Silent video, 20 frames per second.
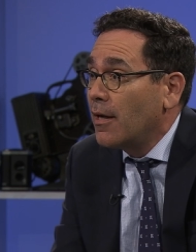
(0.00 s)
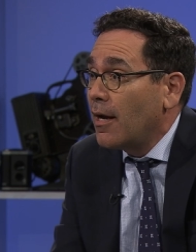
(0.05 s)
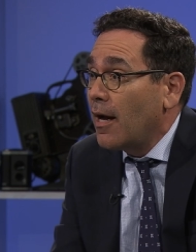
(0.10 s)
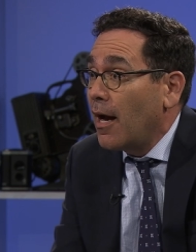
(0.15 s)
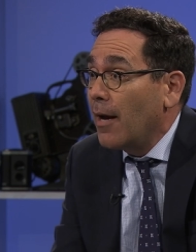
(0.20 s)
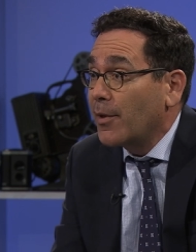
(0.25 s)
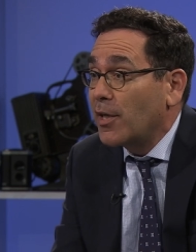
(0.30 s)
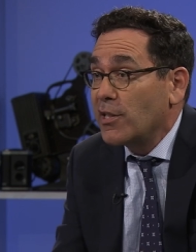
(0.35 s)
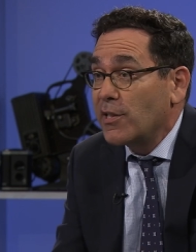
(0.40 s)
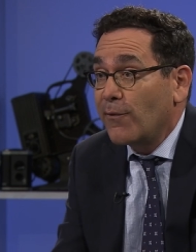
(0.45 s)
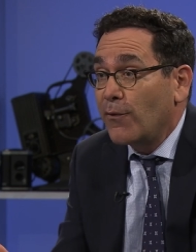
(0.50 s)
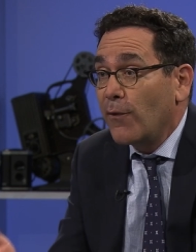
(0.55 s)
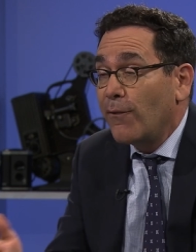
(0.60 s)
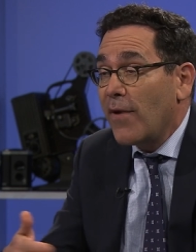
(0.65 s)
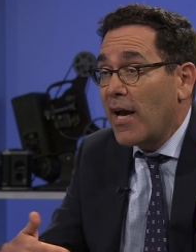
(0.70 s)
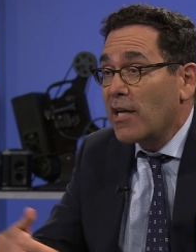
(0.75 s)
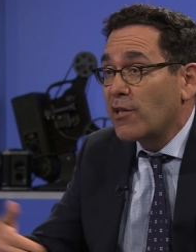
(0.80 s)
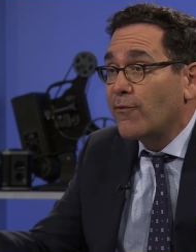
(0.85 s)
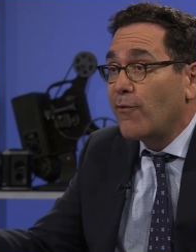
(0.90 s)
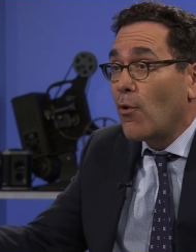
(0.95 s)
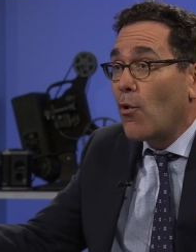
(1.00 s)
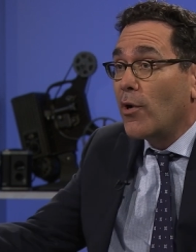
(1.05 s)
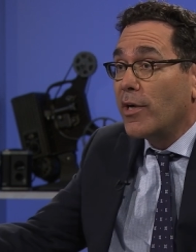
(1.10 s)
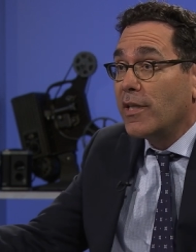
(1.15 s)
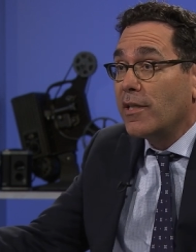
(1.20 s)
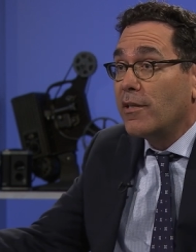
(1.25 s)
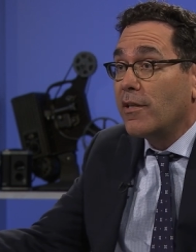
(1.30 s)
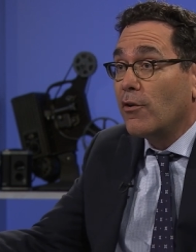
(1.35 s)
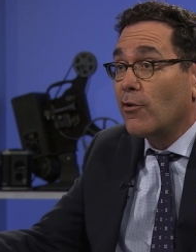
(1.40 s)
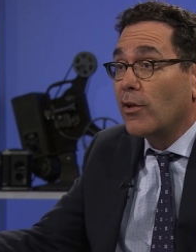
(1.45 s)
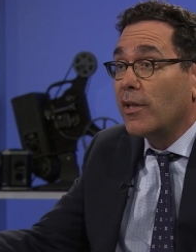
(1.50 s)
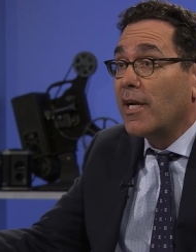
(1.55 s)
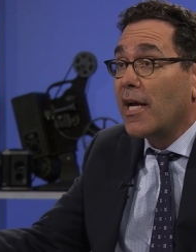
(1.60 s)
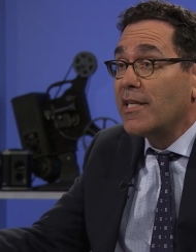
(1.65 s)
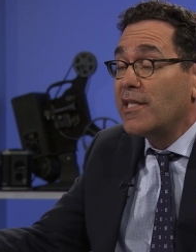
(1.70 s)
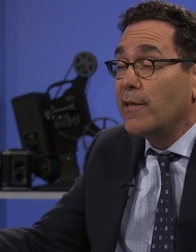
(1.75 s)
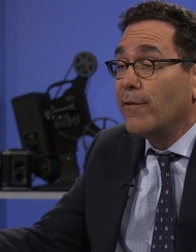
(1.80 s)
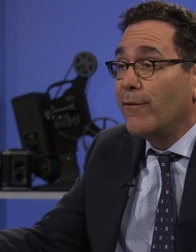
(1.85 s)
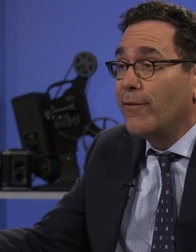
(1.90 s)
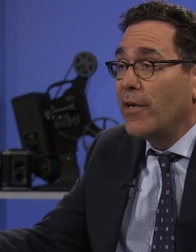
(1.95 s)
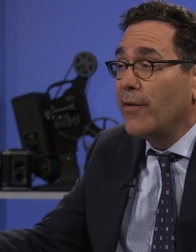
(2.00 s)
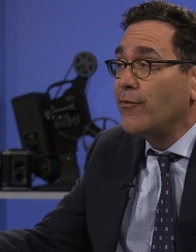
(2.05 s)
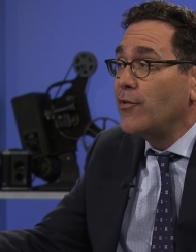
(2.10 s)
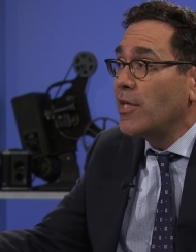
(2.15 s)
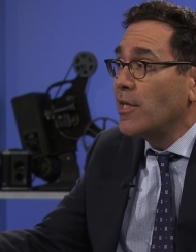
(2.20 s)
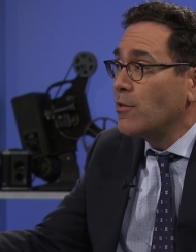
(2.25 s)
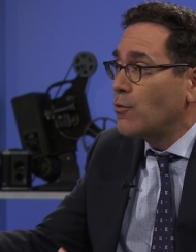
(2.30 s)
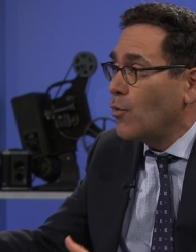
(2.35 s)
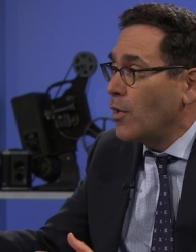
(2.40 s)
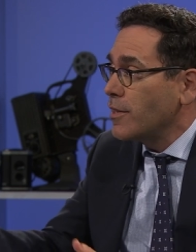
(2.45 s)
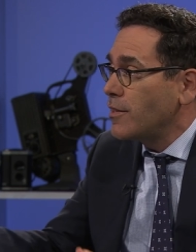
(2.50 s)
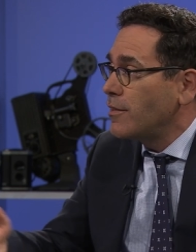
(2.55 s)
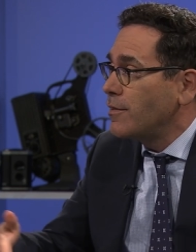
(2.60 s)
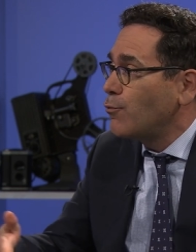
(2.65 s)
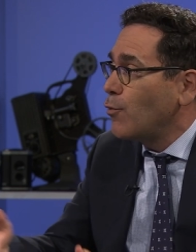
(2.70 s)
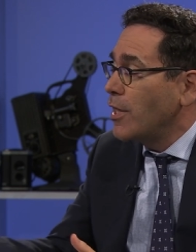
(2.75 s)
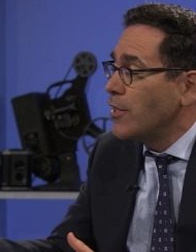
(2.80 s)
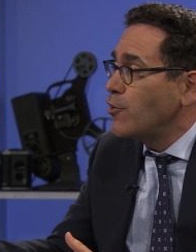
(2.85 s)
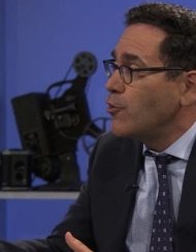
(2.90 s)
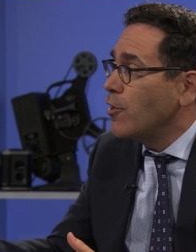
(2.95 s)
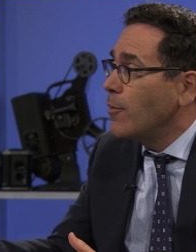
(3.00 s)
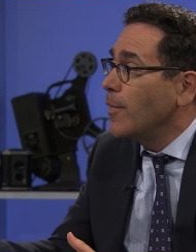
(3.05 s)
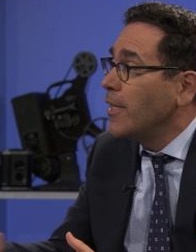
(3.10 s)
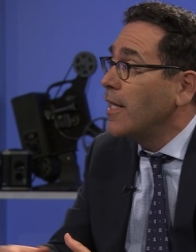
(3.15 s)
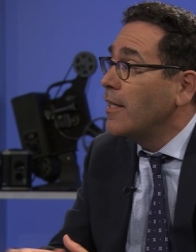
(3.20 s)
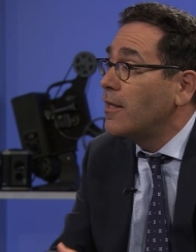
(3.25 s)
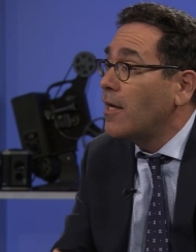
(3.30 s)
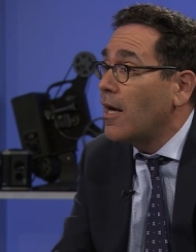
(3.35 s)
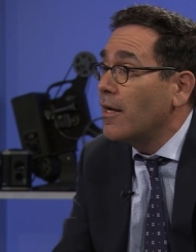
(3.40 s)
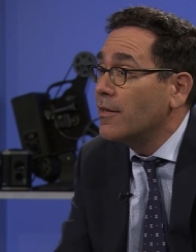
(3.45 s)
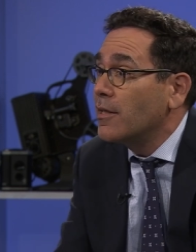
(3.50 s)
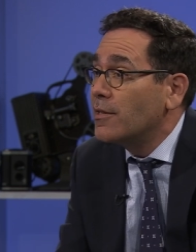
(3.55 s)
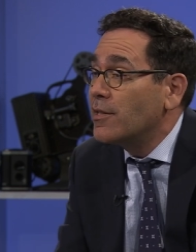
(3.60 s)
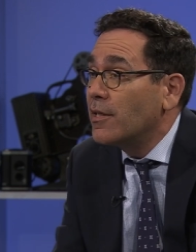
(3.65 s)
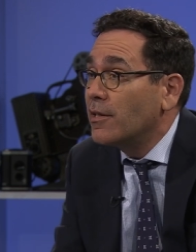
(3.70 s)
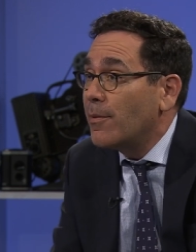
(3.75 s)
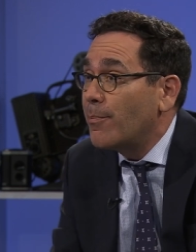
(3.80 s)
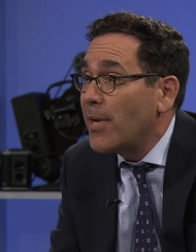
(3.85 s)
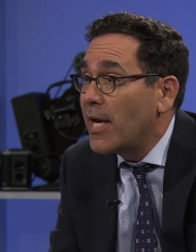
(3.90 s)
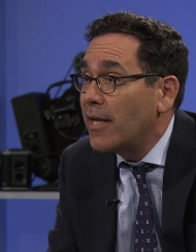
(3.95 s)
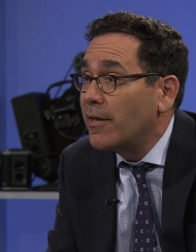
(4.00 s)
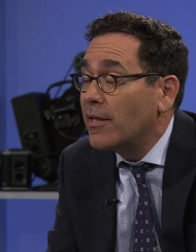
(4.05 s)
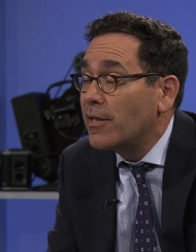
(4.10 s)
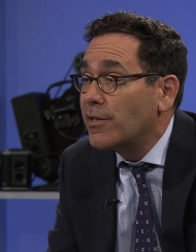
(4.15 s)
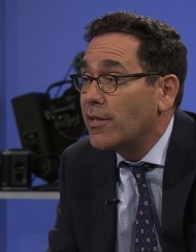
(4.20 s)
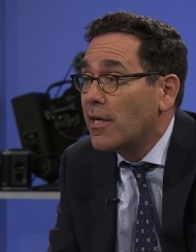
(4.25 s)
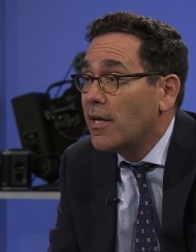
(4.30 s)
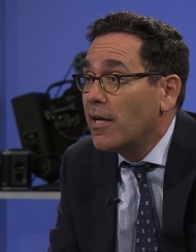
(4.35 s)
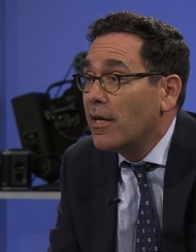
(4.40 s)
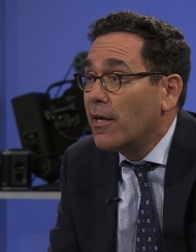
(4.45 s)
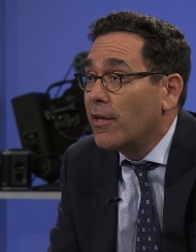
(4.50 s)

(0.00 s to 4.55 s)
Uh, because if you fast forward into the early 1950s, once West Germany had gotten its independence,